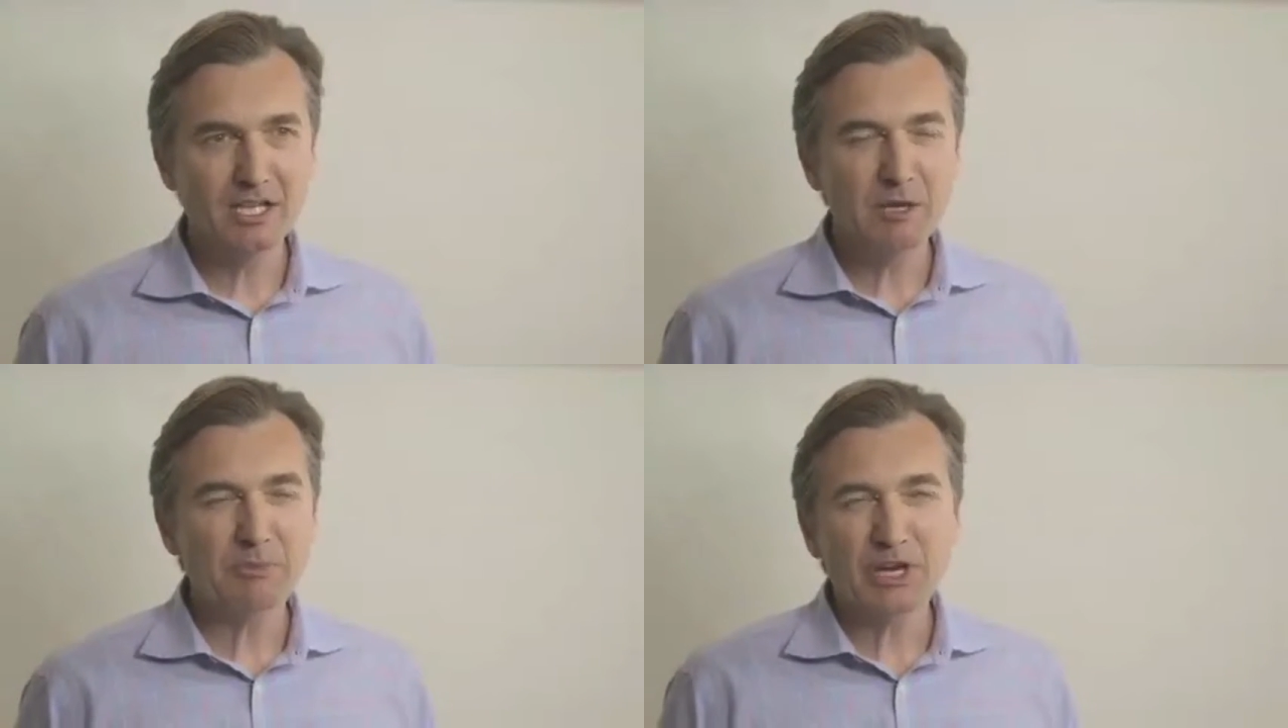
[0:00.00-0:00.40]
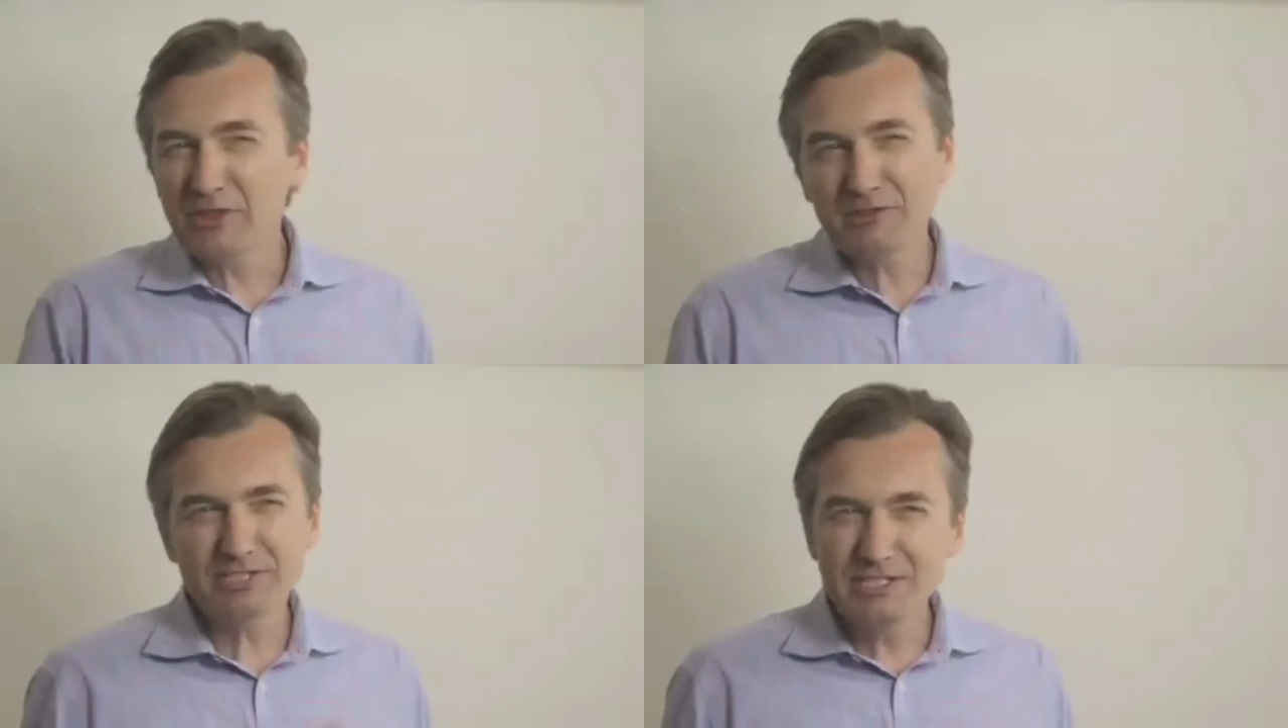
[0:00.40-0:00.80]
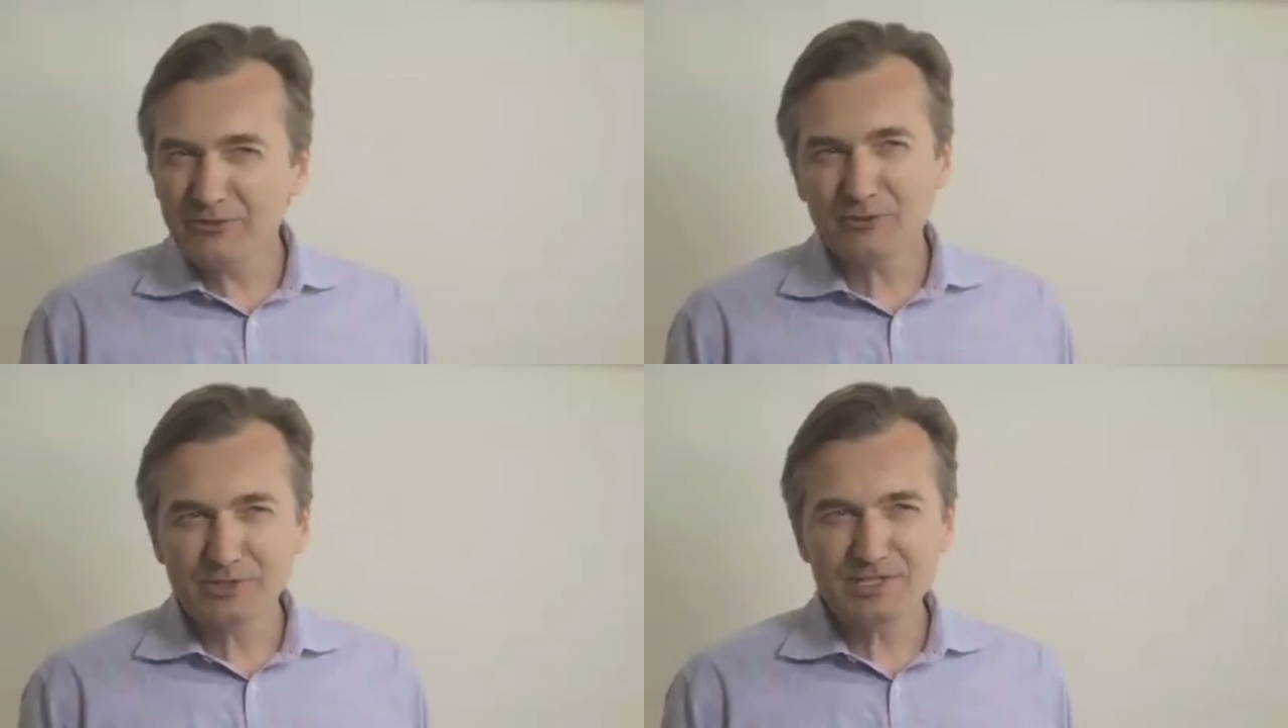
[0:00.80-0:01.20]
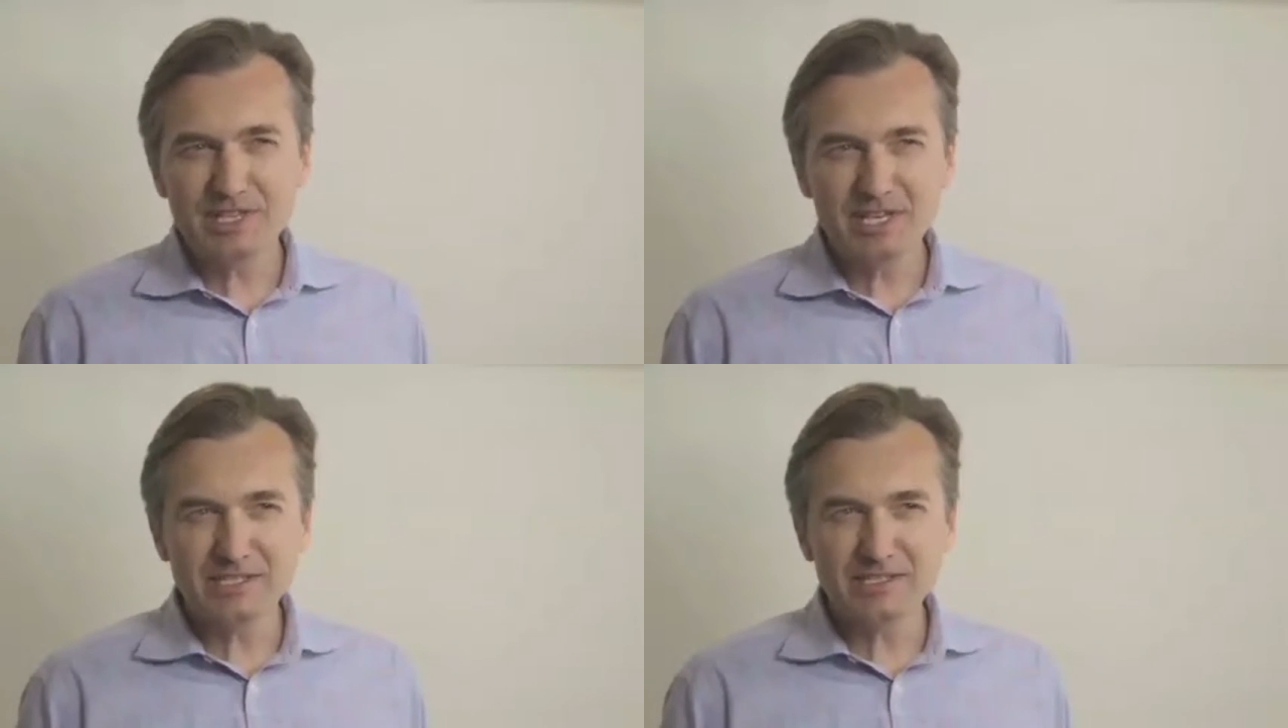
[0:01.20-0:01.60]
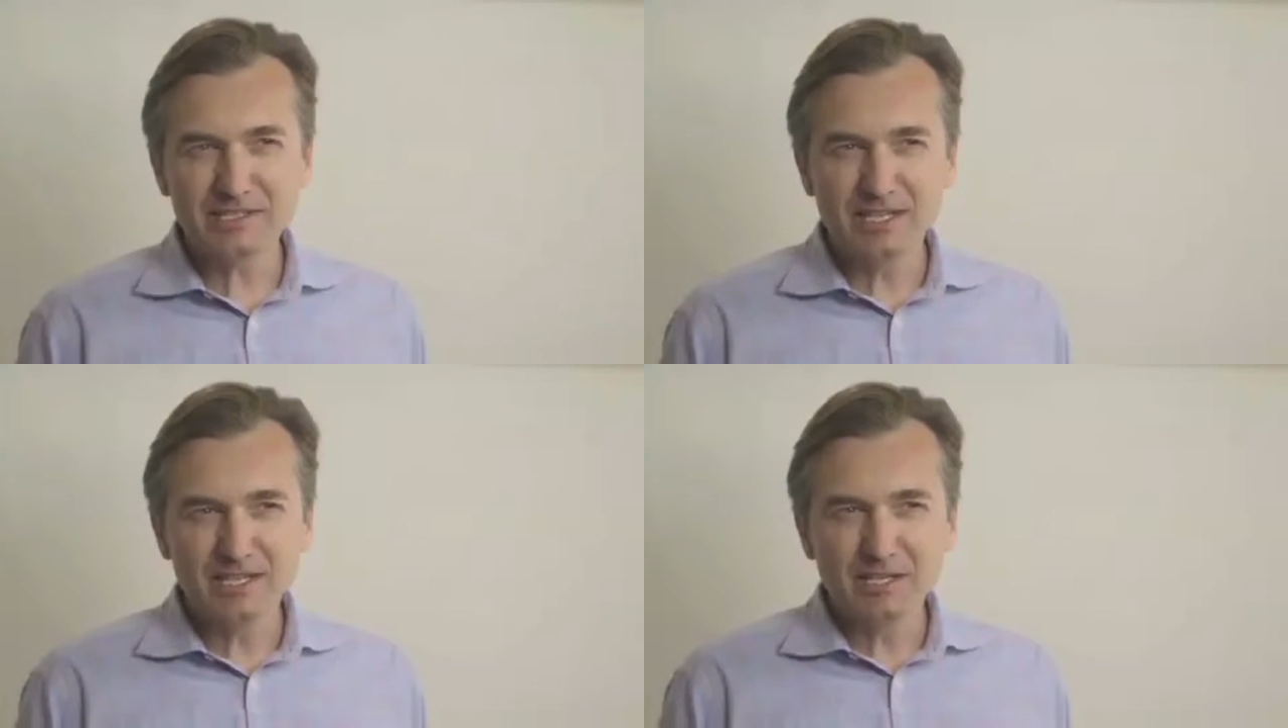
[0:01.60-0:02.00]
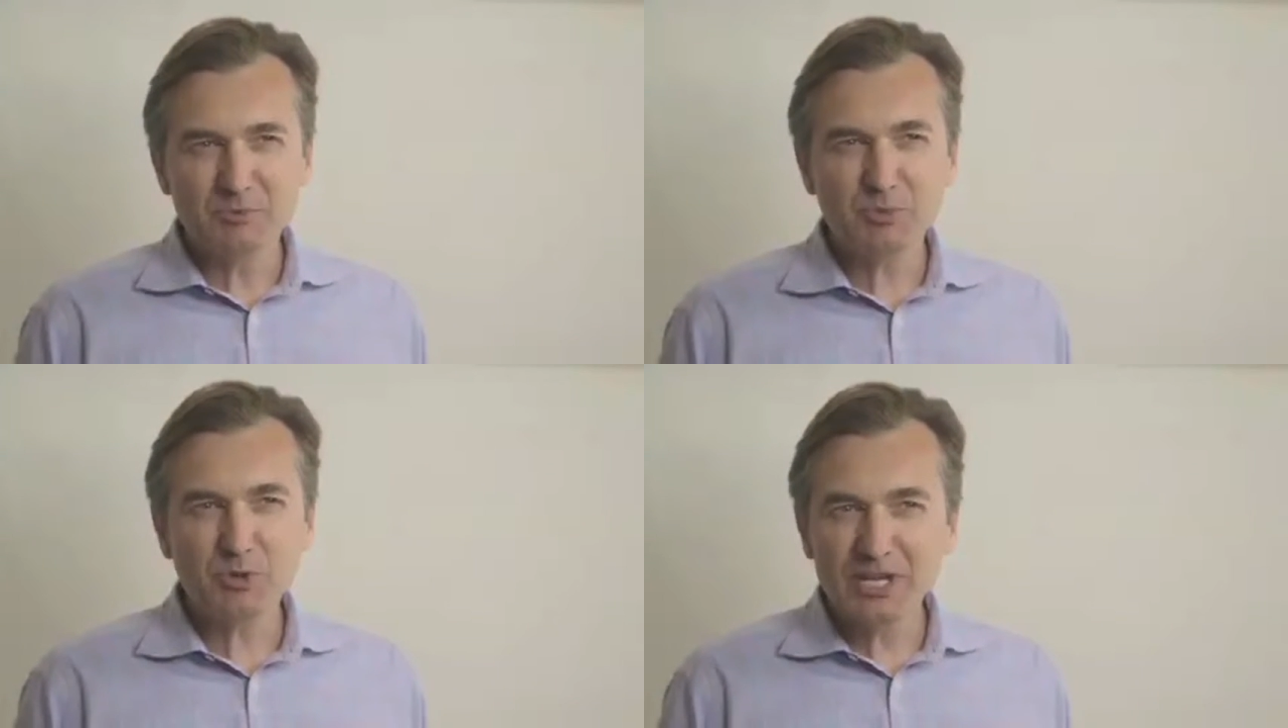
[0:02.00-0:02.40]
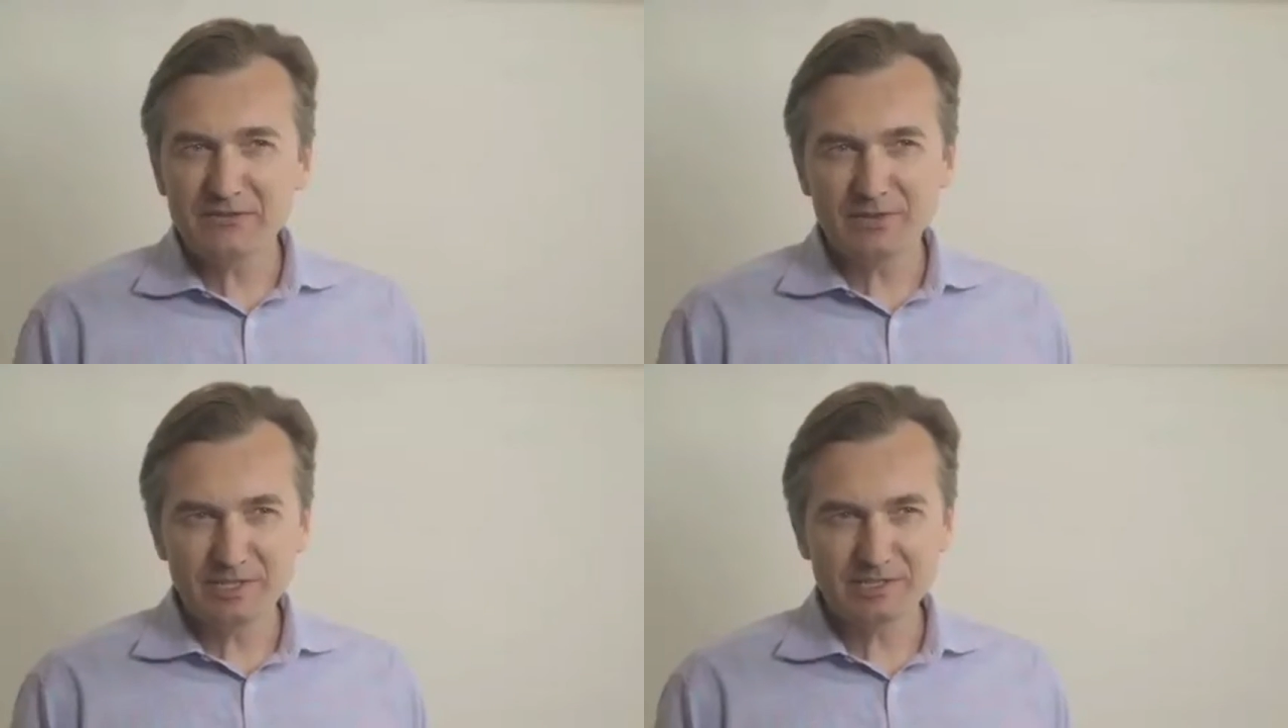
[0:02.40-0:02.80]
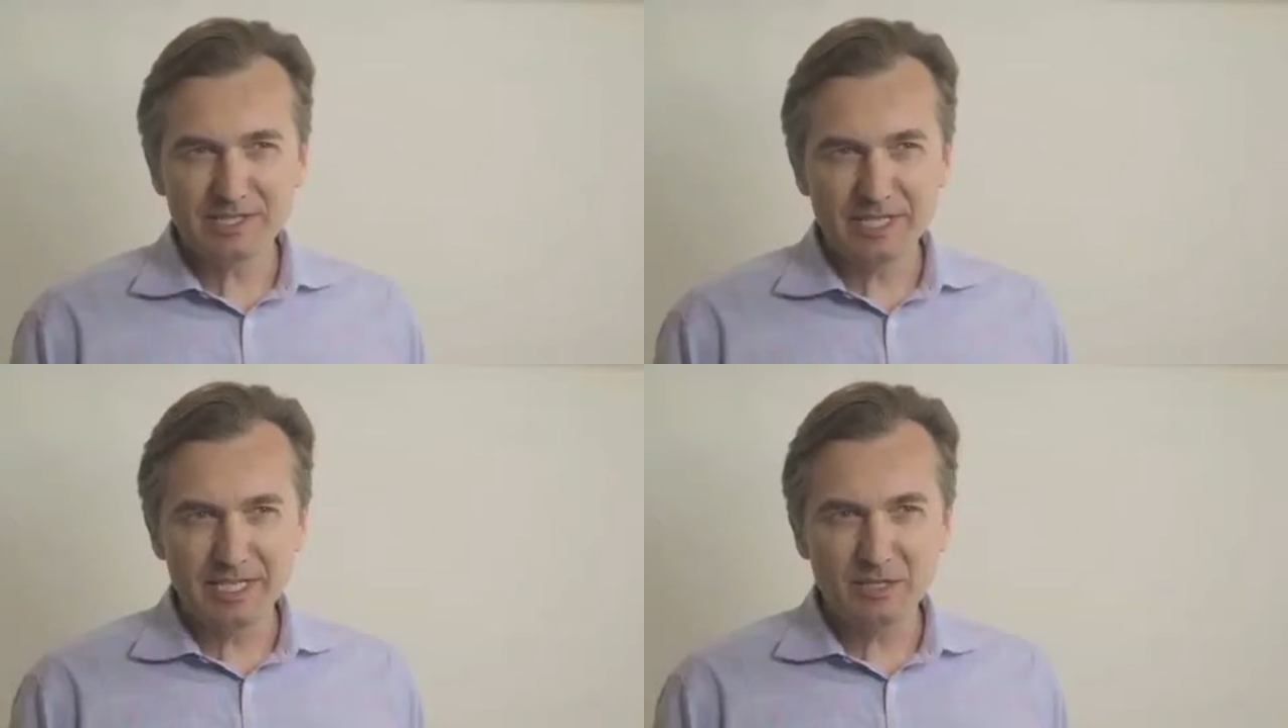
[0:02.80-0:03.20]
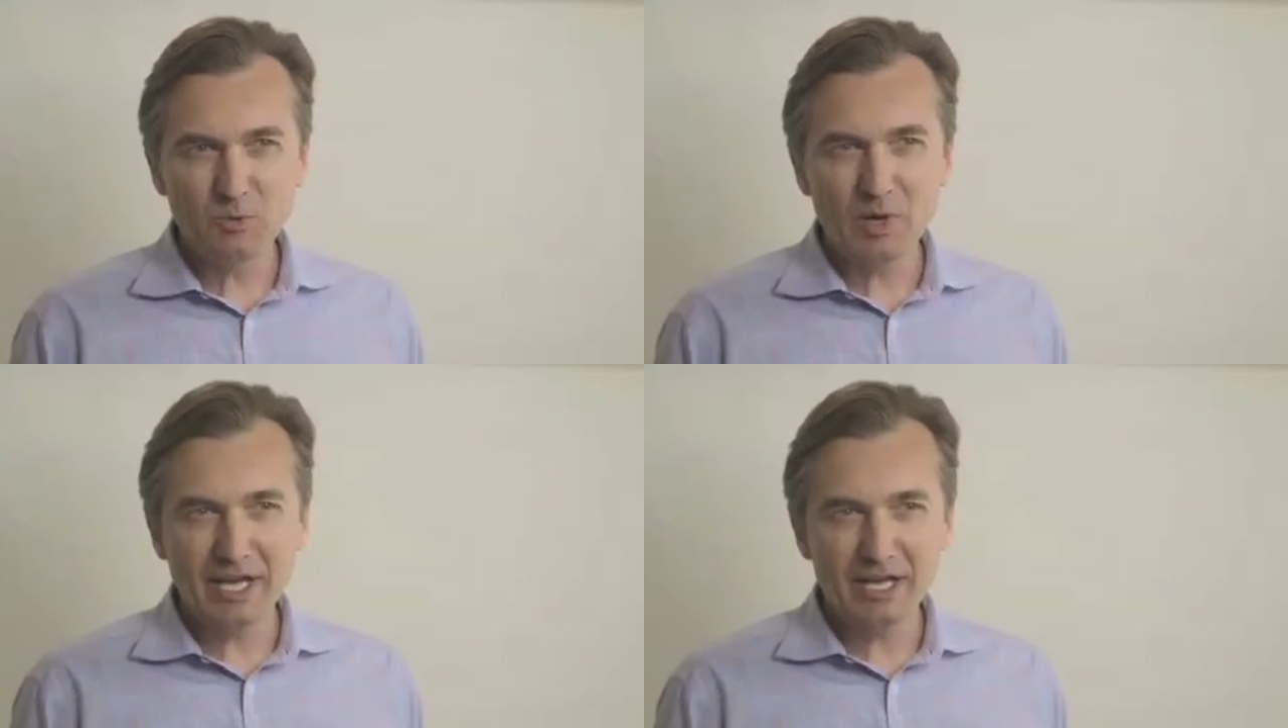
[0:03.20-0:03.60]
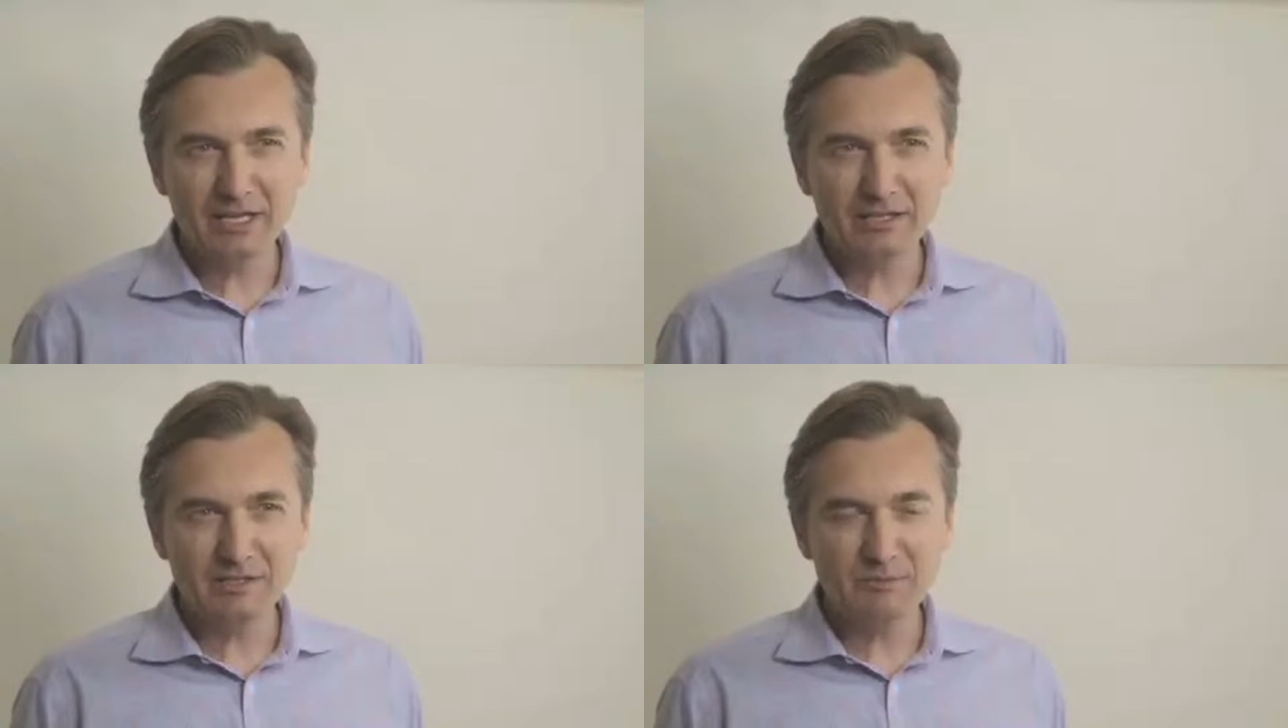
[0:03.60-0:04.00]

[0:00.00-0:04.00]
But I think the difference is previously when